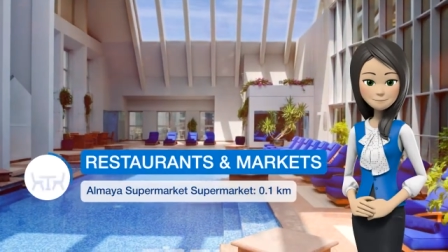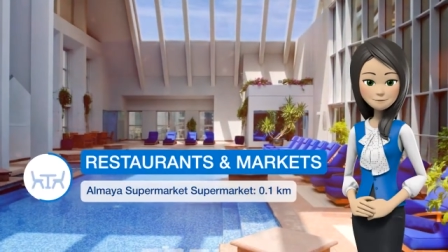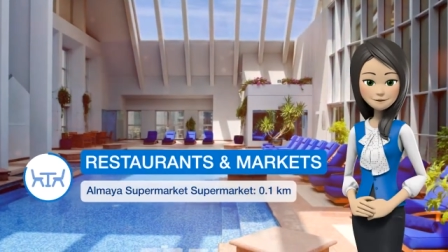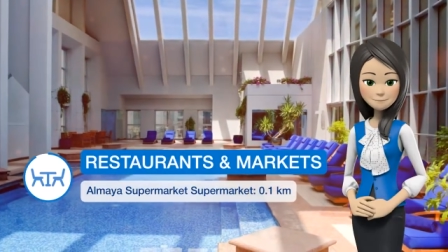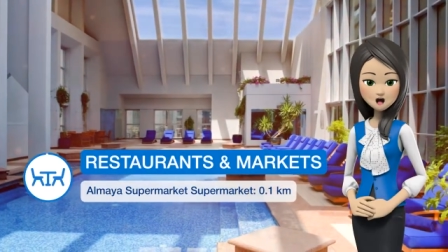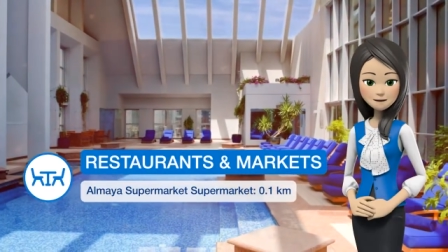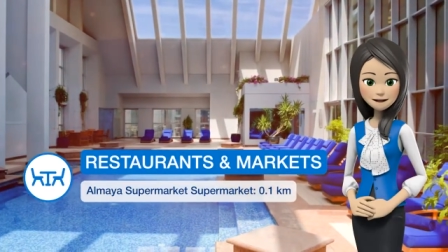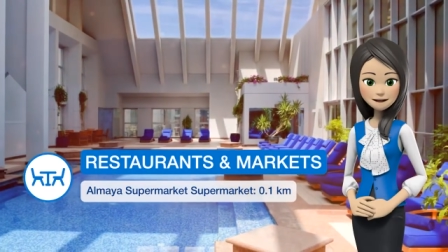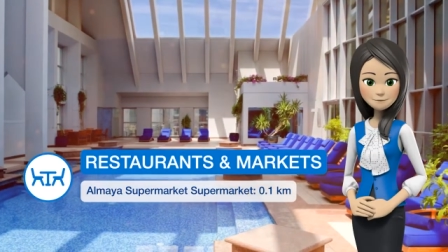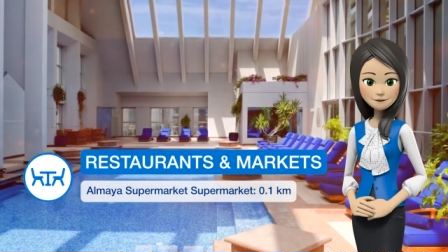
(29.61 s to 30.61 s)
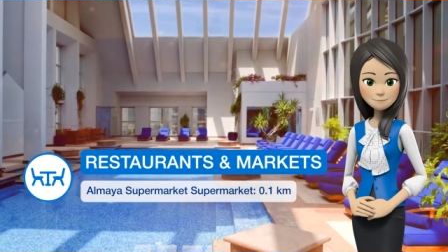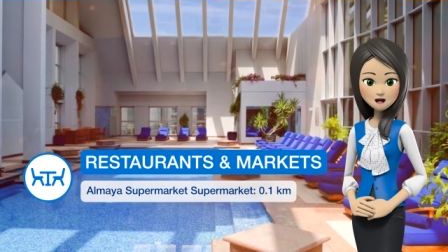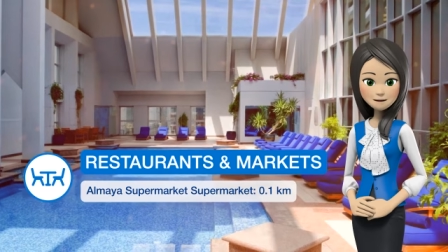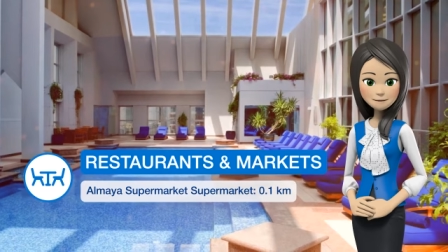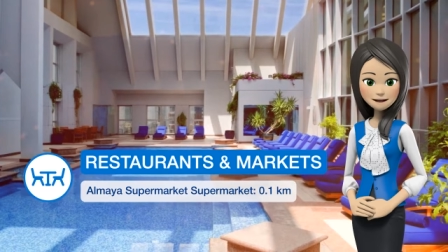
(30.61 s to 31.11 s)
Combining a
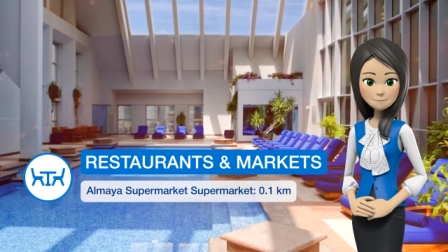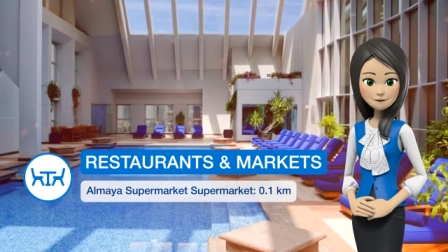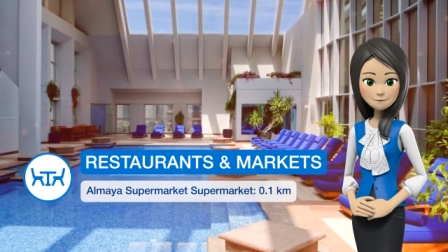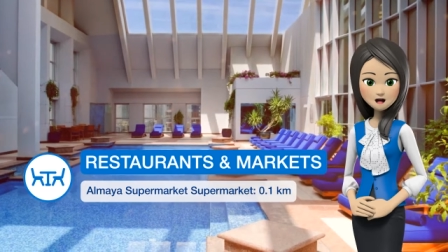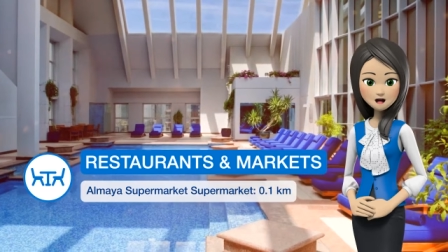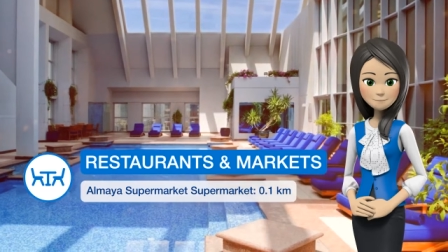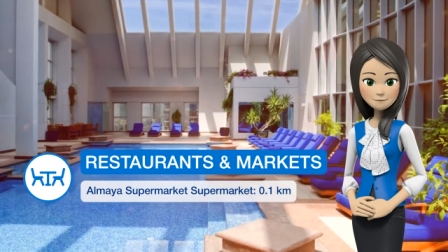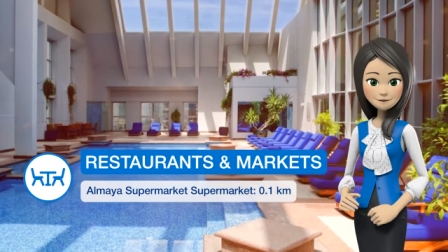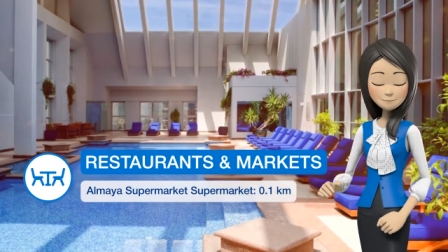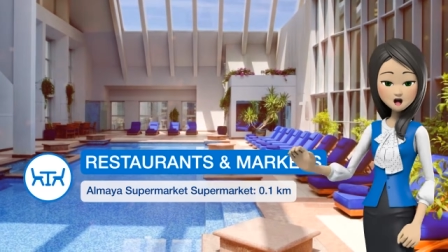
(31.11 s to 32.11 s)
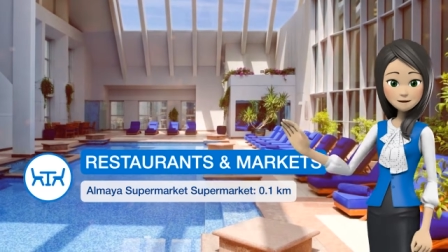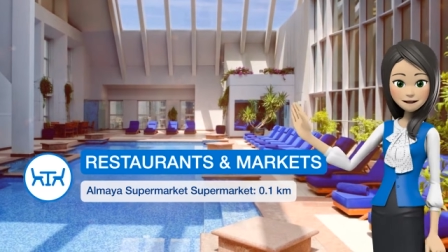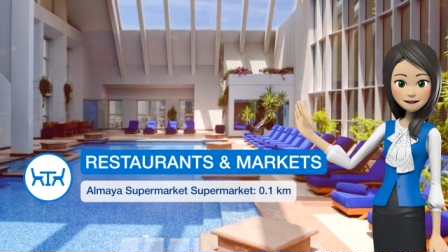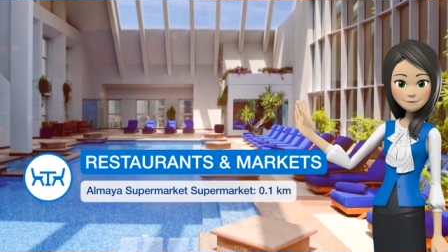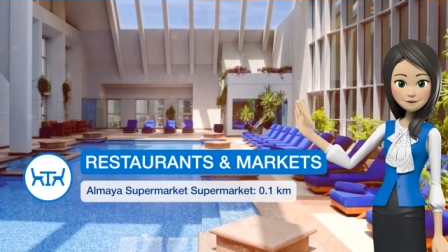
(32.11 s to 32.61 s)
high-tech glass tower with
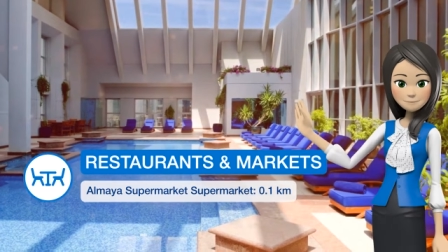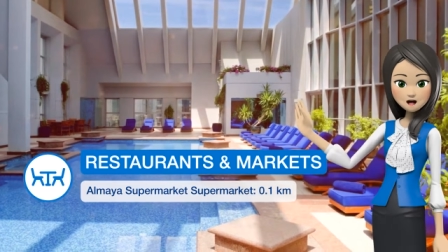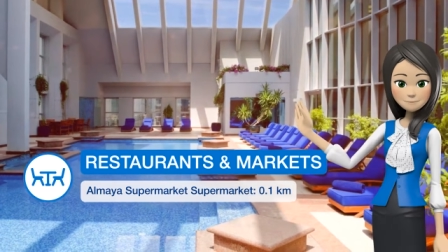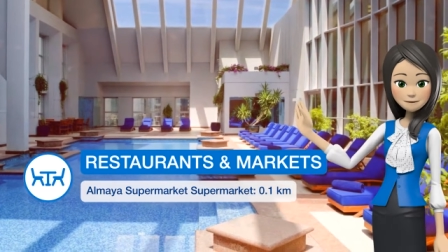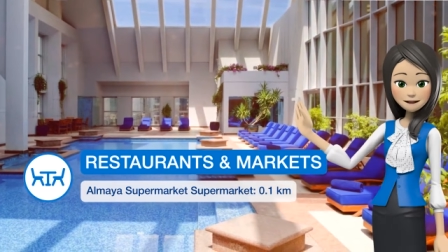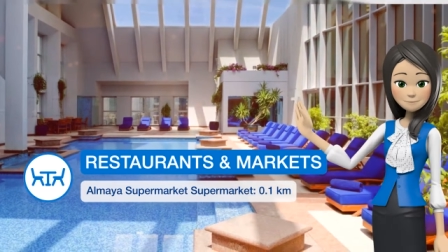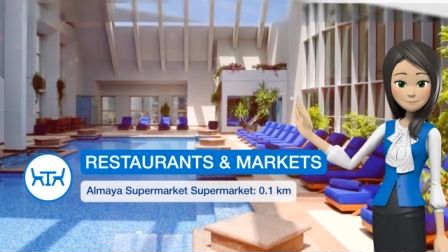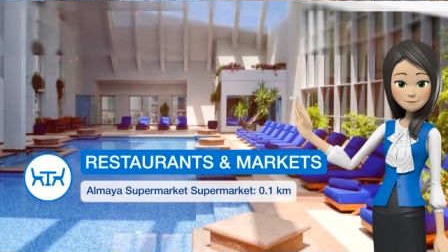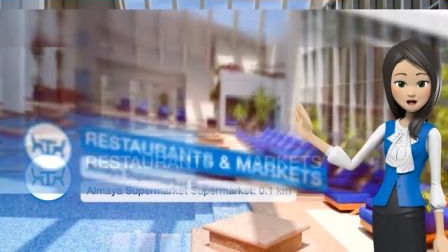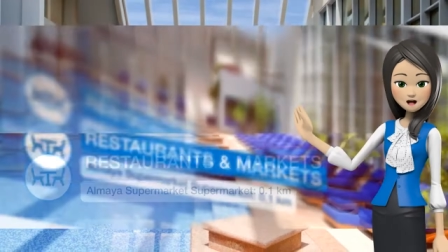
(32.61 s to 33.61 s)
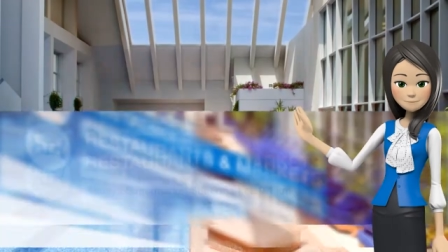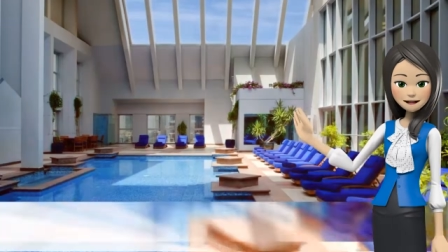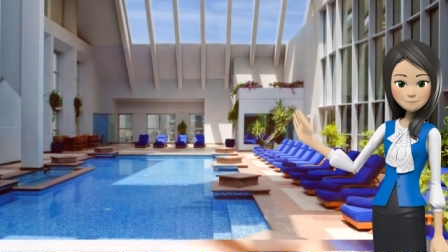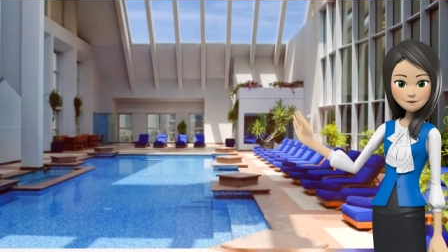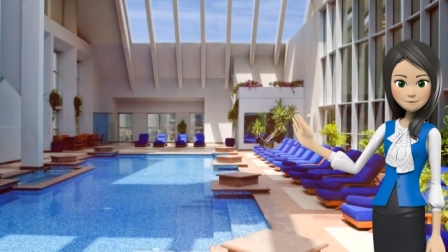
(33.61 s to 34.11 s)
traditional Thai decor, this
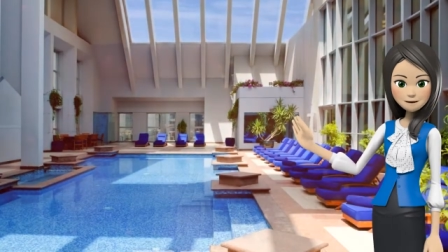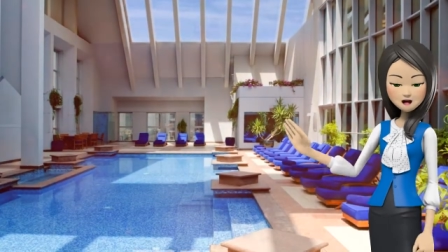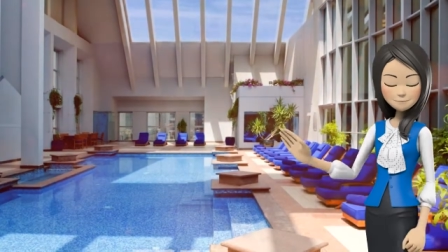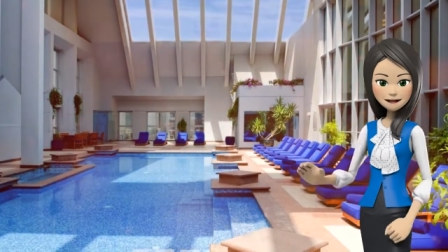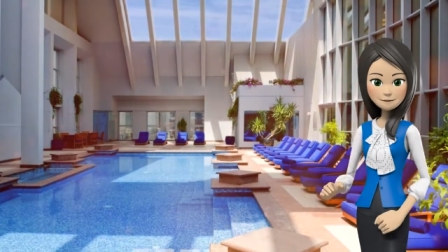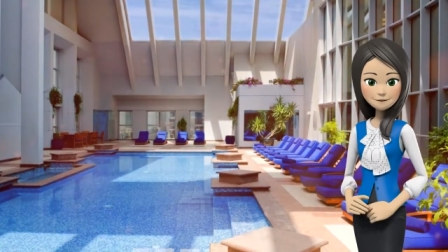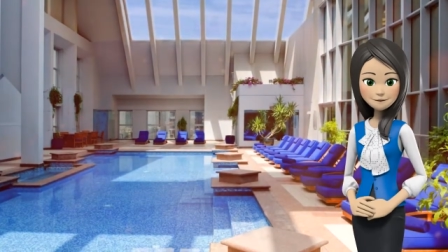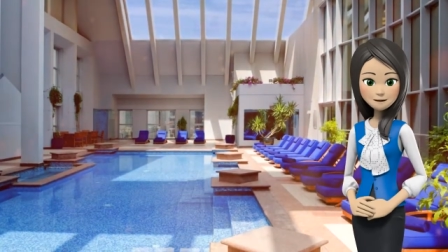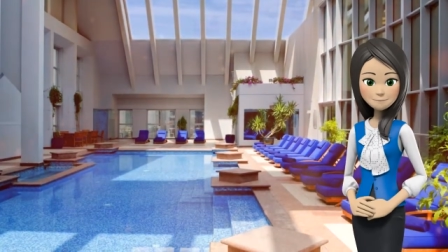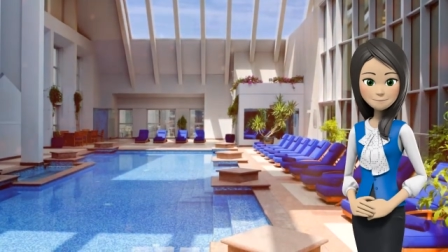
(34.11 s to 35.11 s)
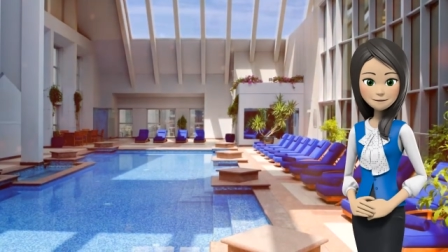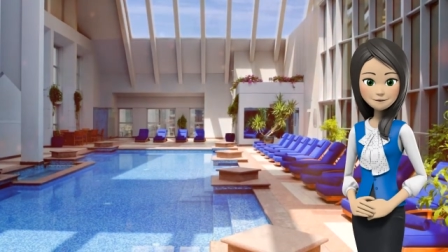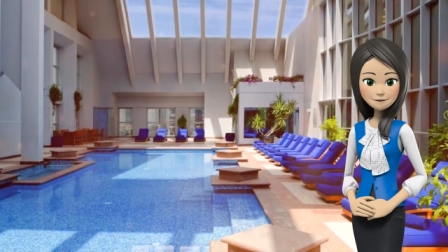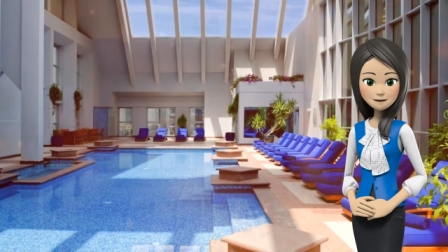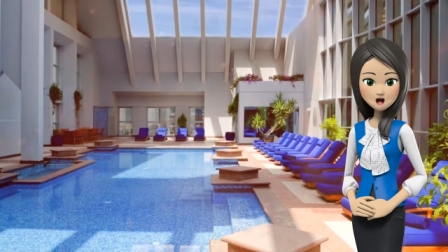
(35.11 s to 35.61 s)
luxurious hotel features
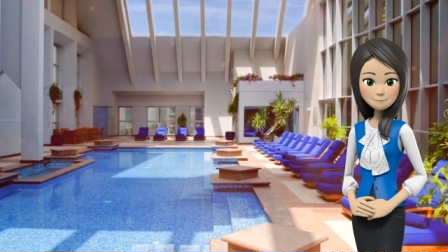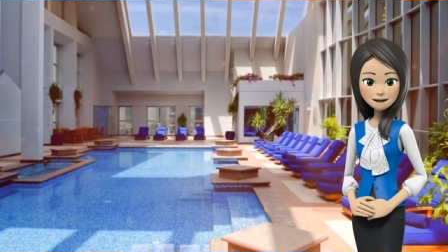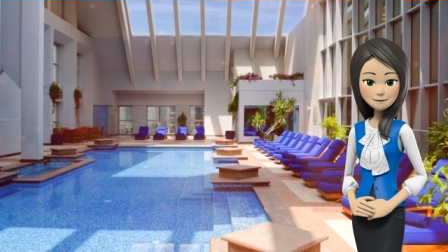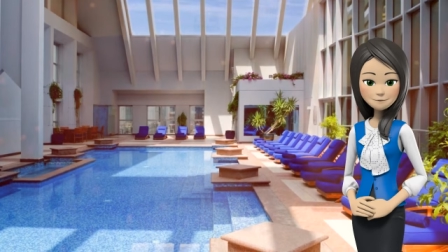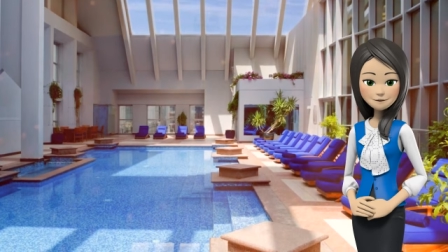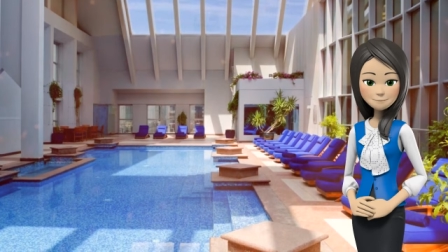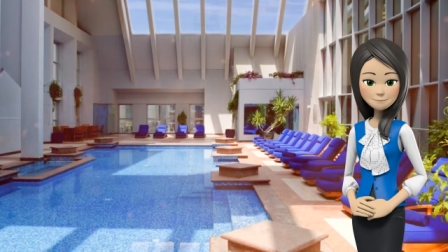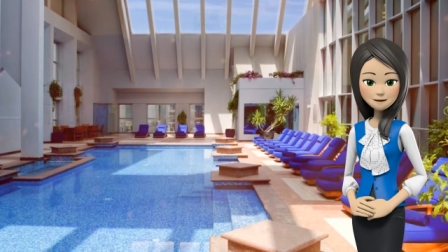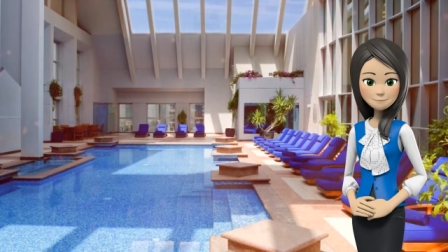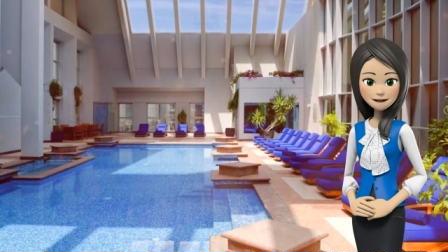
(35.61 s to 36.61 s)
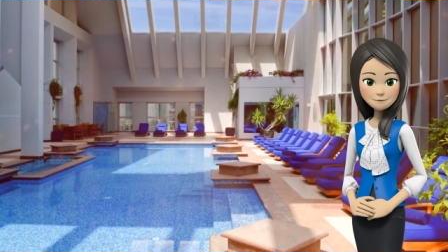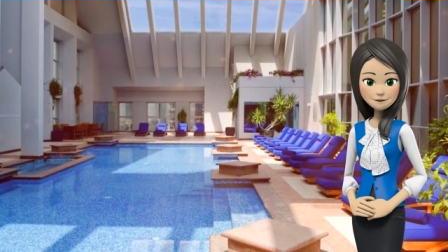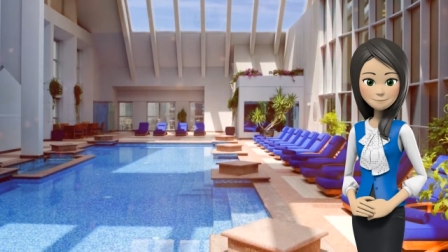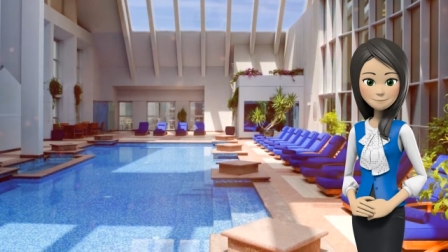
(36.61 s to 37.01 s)
free Wi-Fi and a rooftop pool.